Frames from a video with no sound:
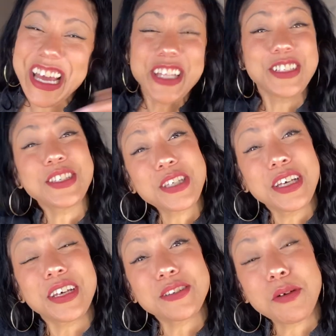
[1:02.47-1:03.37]
This is
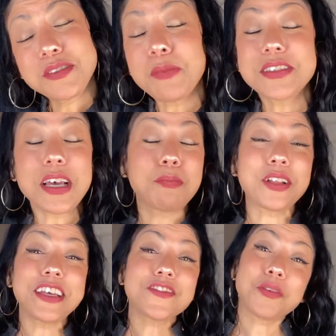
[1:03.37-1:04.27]
a
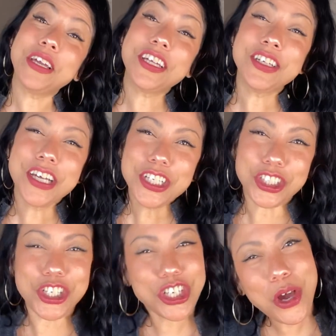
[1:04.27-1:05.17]
place for me to
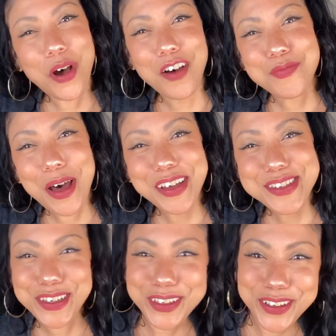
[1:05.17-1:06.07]
show off my
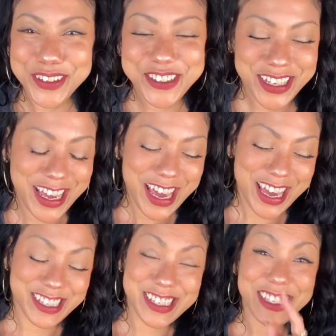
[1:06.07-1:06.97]
skills
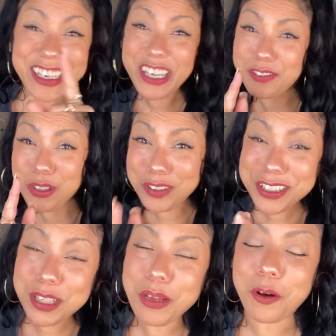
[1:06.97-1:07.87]
and see if you need
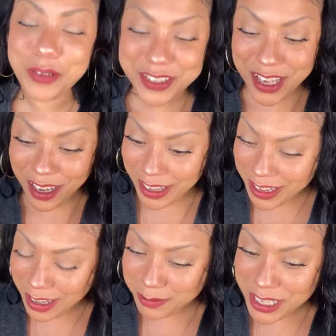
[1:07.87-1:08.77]
some help, because
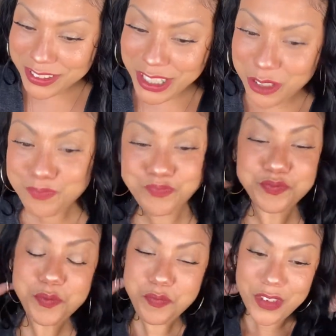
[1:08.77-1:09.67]
I'm telling you,
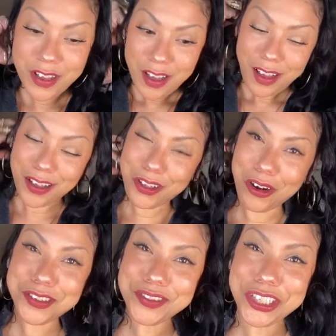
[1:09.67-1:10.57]
card
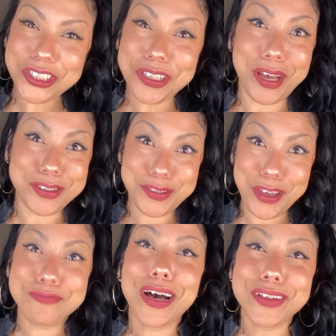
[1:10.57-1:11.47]
divination has
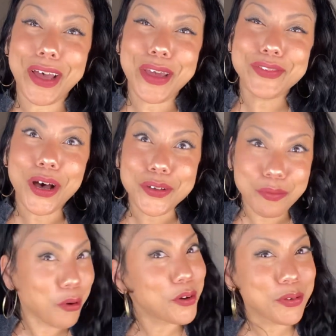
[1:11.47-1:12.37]
saved my life on
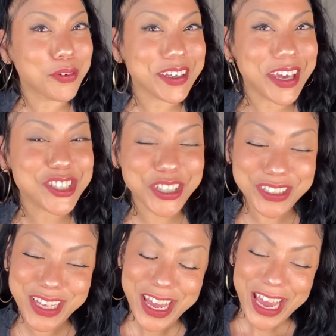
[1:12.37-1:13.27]
more than one occasion,
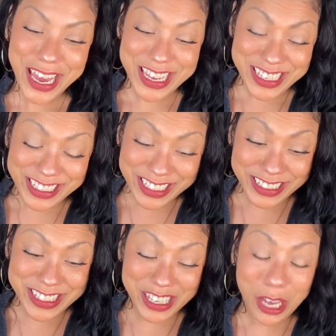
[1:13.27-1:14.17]
and
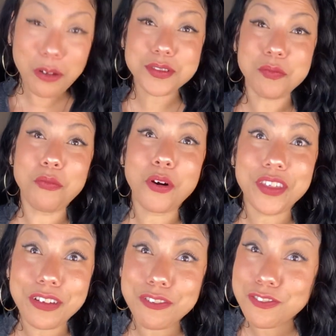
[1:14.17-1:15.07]
it's helped more
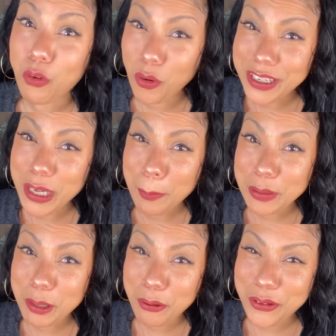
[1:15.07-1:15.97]
than 40
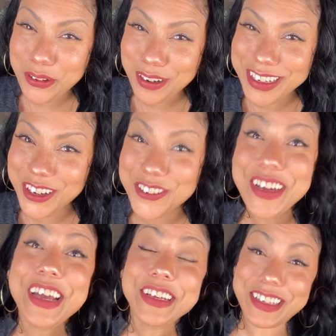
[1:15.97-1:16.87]
people that I know
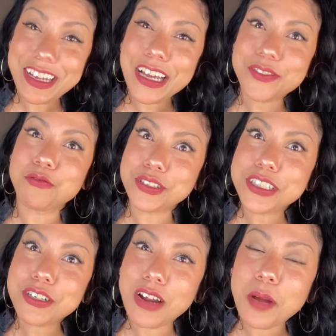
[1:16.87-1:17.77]
get out of really
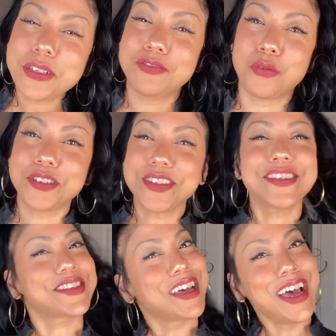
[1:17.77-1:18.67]
crappy
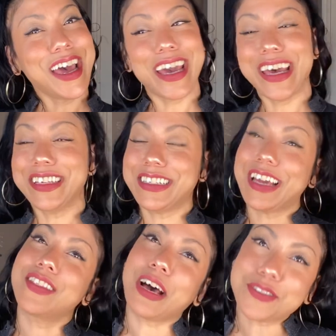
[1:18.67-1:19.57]
divorces and
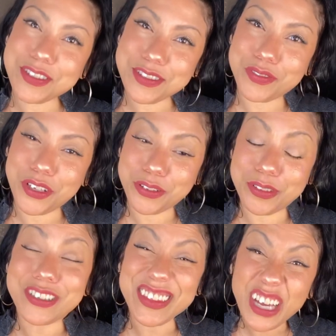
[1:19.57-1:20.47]
thousands of other,
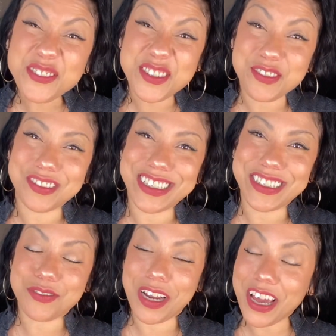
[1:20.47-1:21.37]
like thousands of readings,
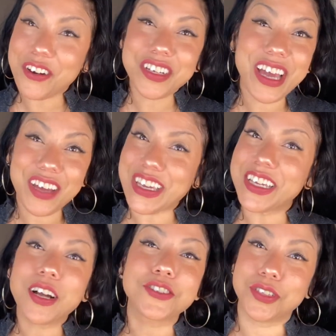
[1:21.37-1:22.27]
right? I already have
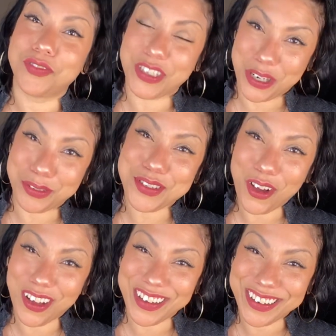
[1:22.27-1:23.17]
800 videos
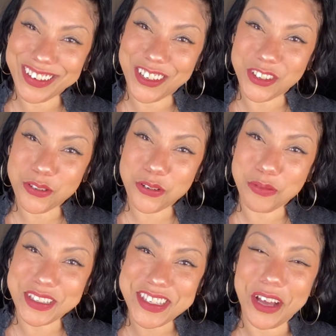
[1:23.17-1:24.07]
on YouTube
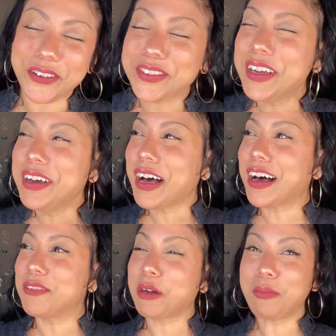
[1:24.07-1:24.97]
itself,
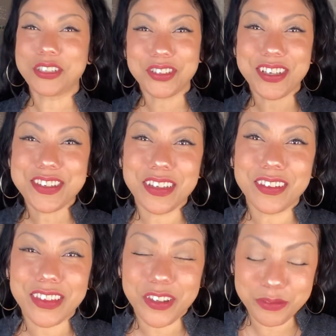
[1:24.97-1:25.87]
much less
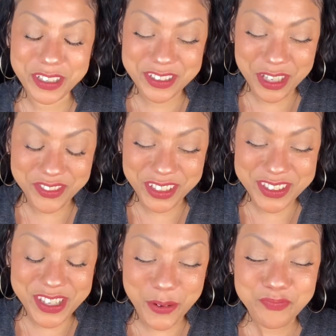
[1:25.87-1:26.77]
the other readings I've done.
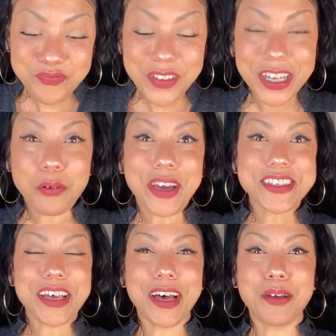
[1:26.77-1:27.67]
So anyways,
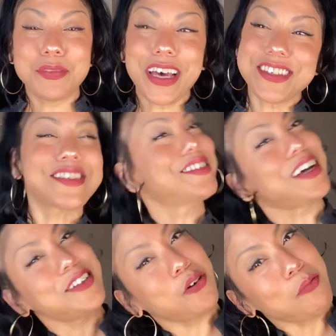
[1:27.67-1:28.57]
yes,
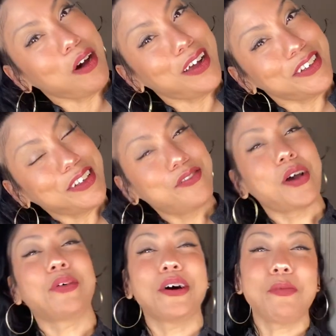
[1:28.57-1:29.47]
I don't mind if I
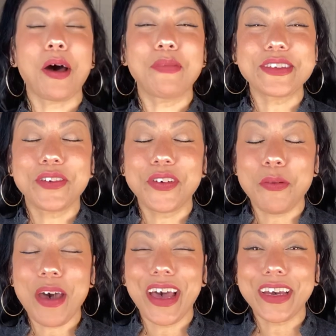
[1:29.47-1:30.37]
will pat myself on the
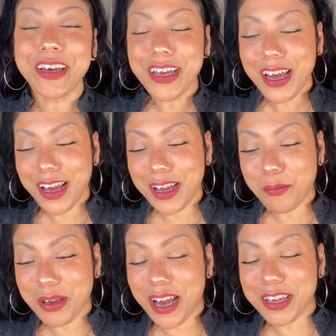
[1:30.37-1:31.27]
back,
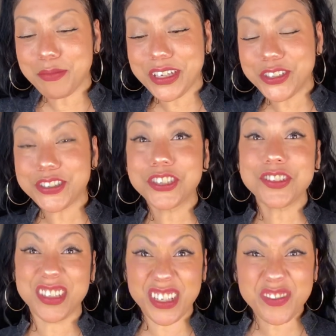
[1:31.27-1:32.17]
but I am here to
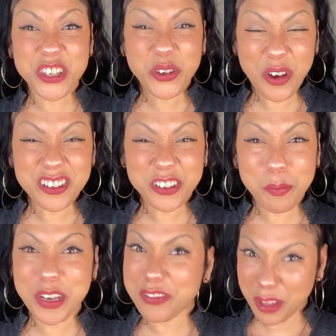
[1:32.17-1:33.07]
just give you a little
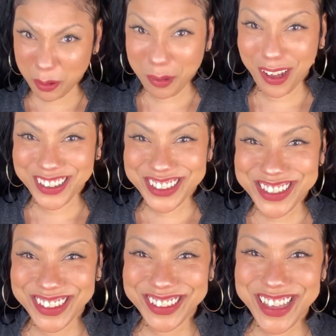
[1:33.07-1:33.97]
bit of the behind the
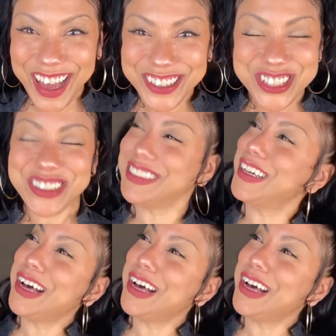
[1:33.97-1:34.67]
scenes action.